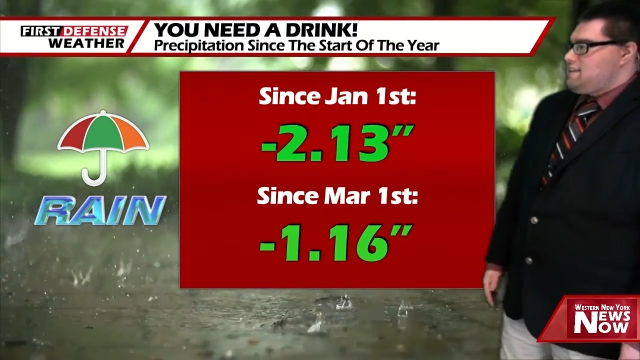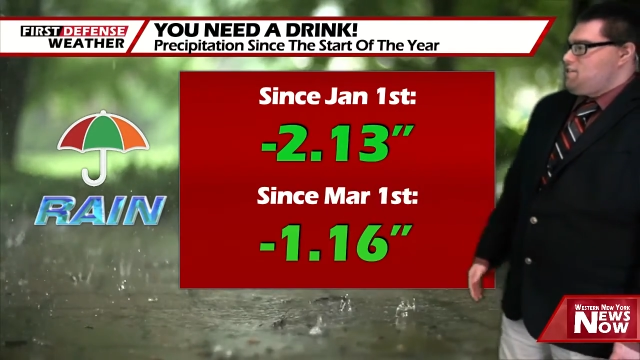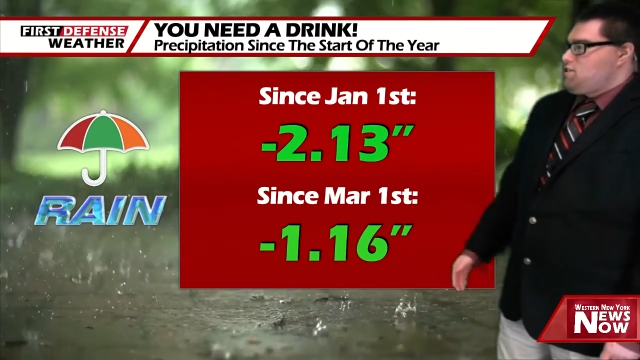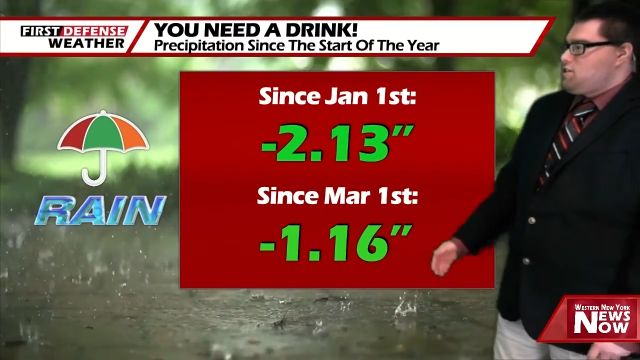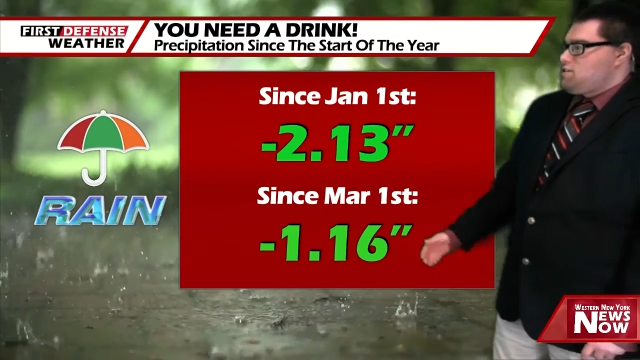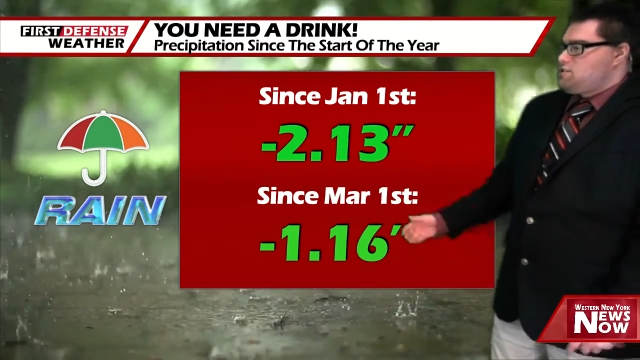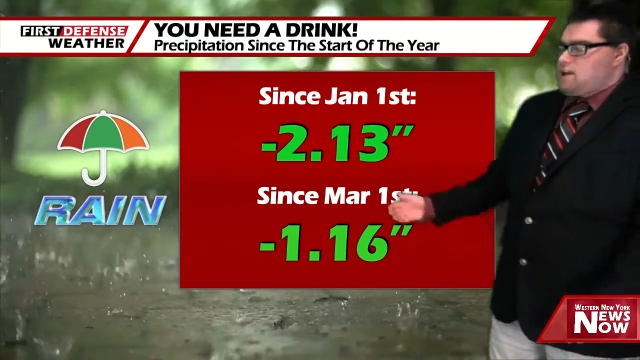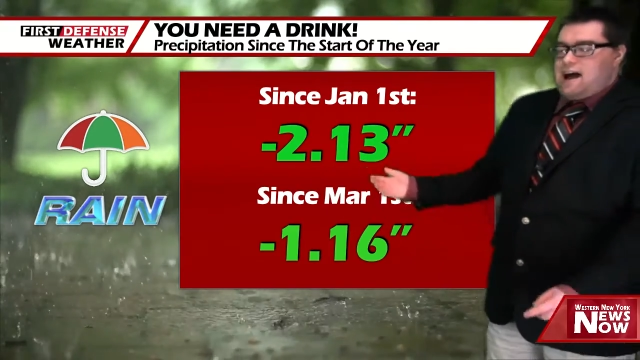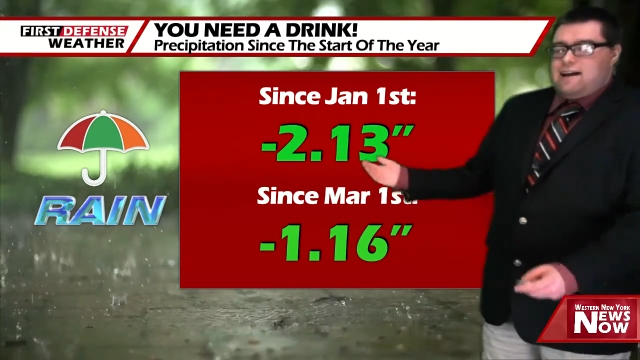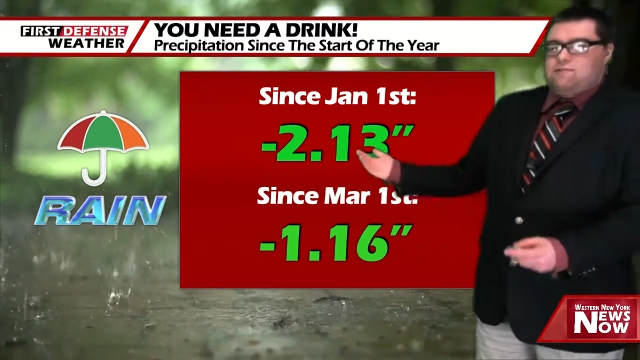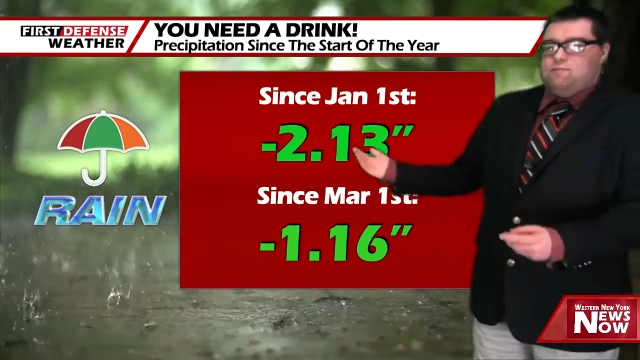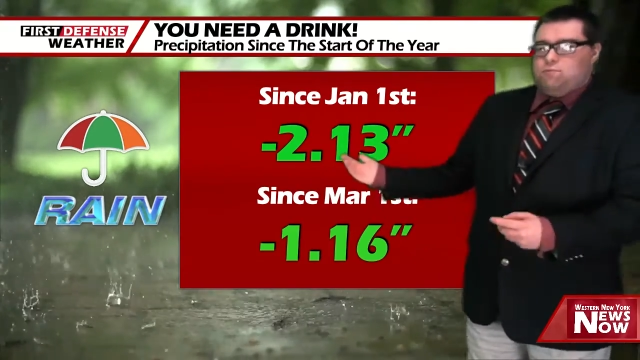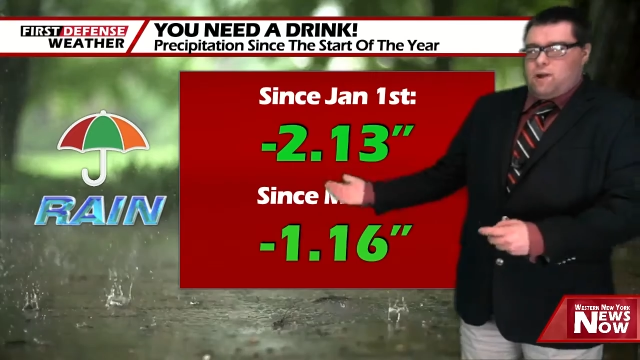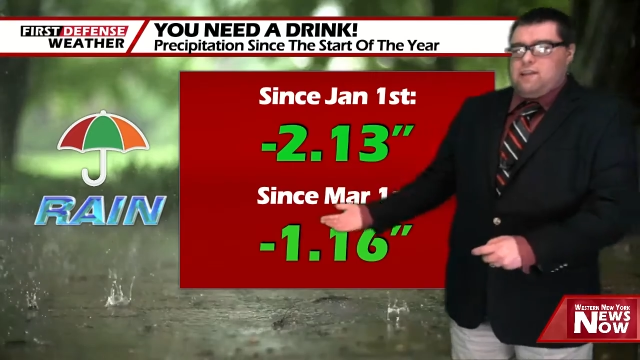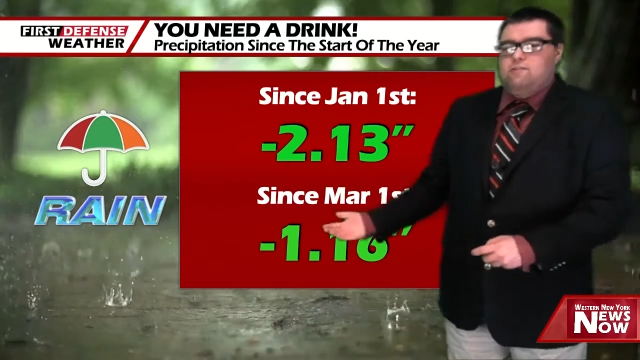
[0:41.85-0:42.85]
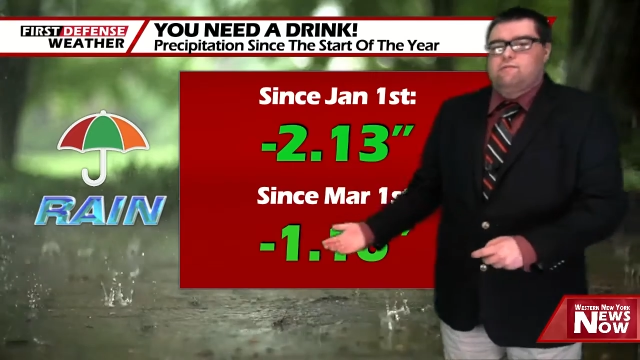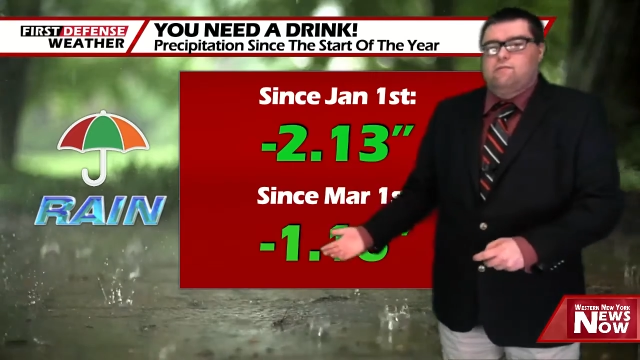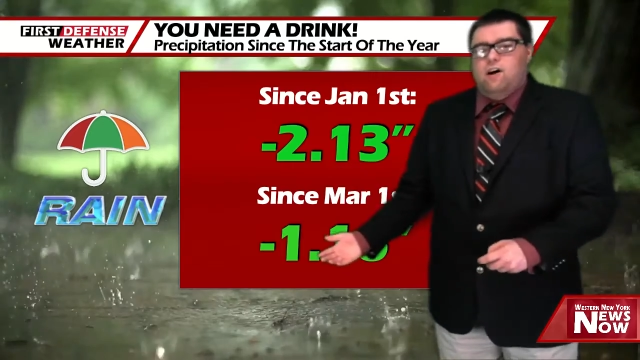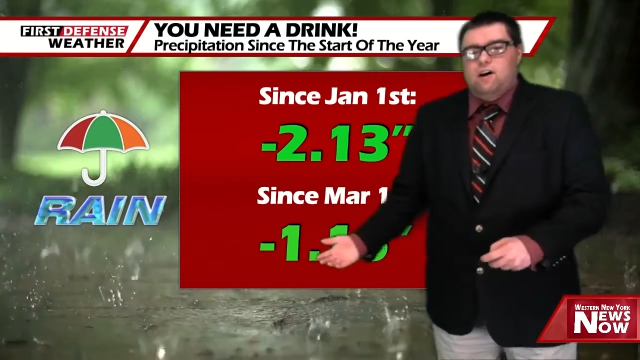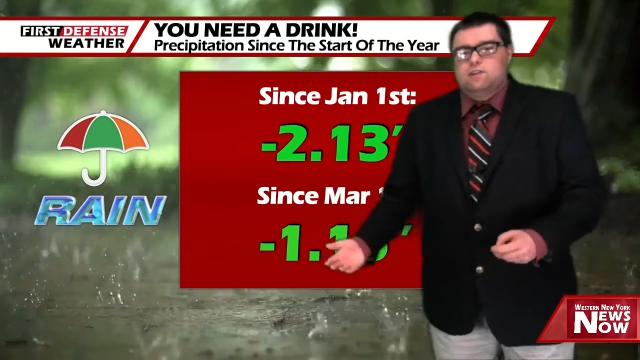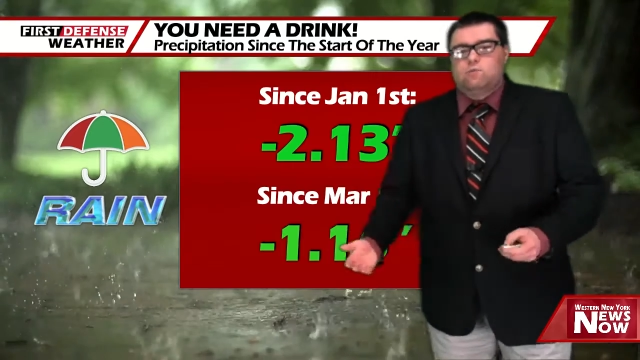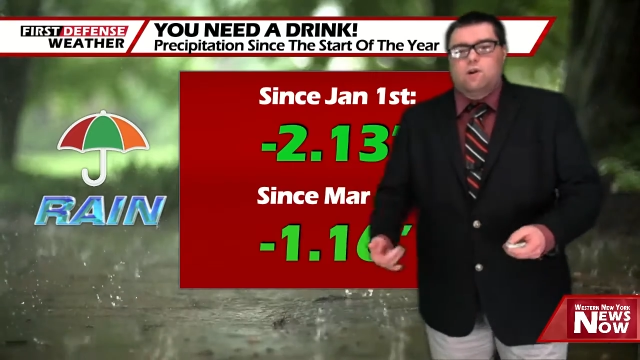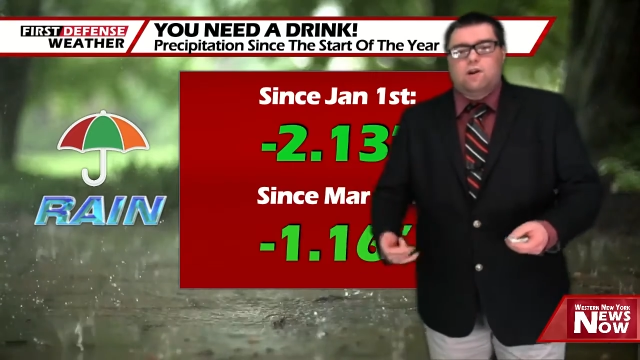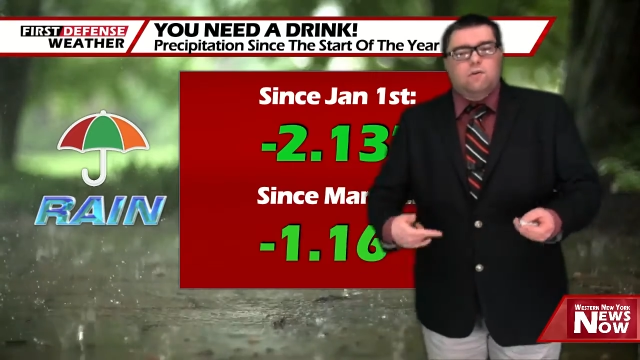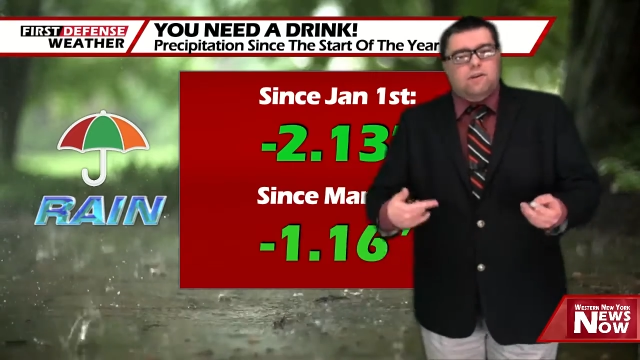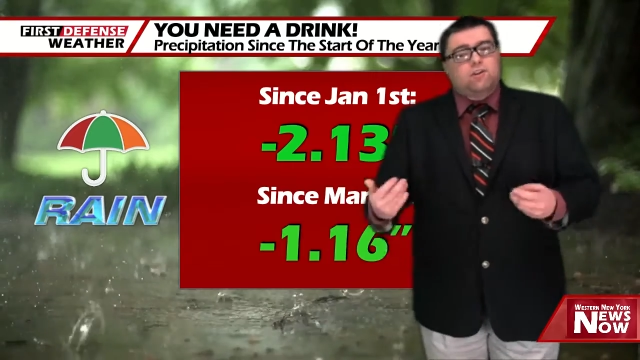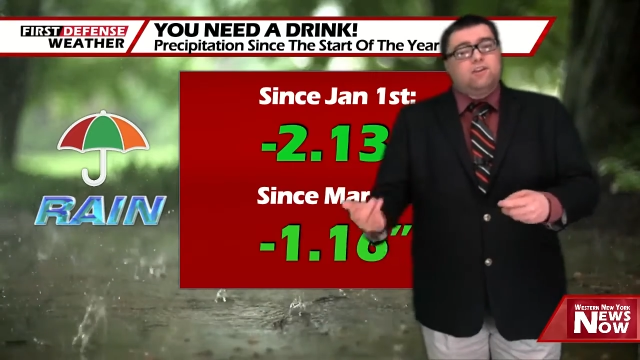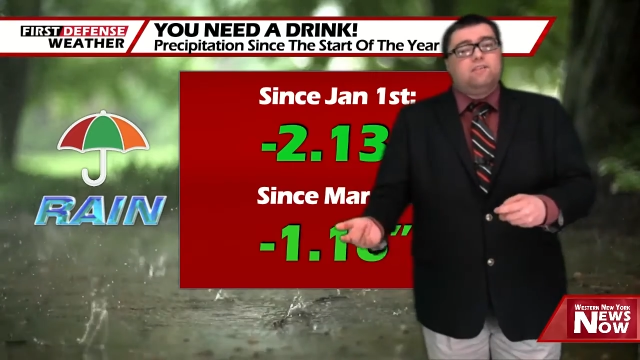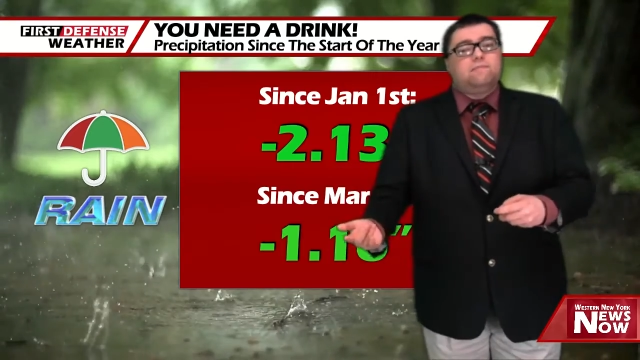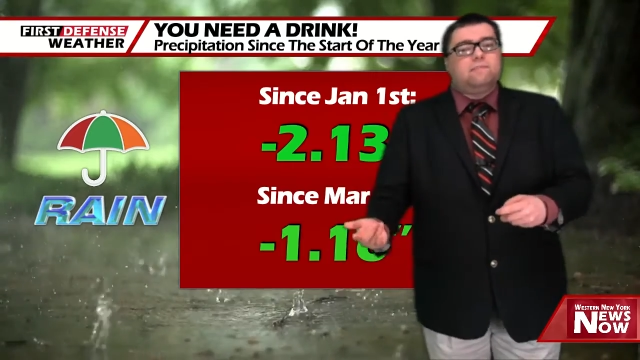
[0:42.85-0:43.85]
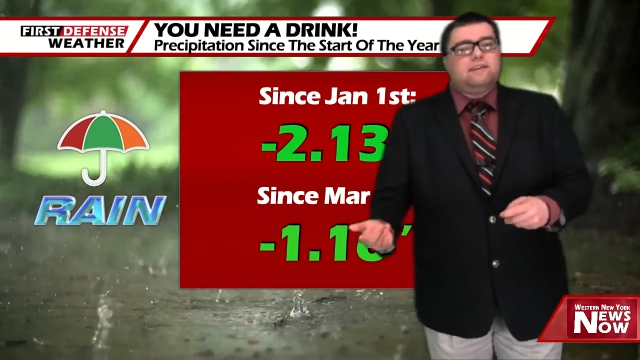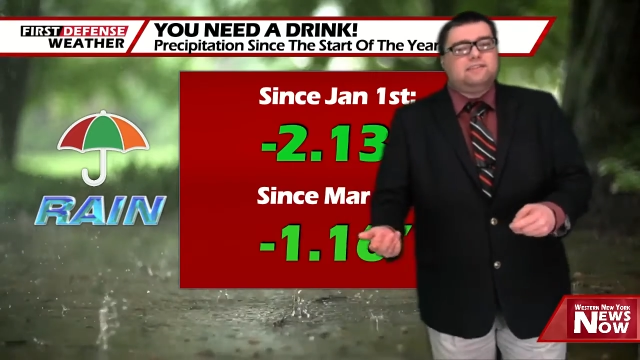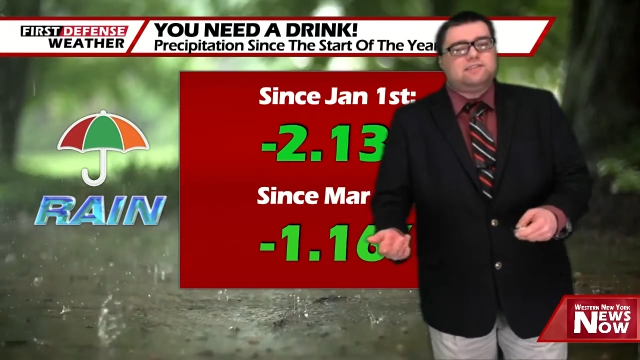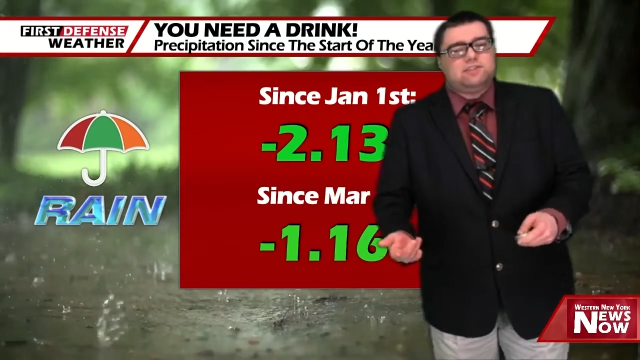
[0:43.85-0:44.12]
inches on rainfall to where we should be.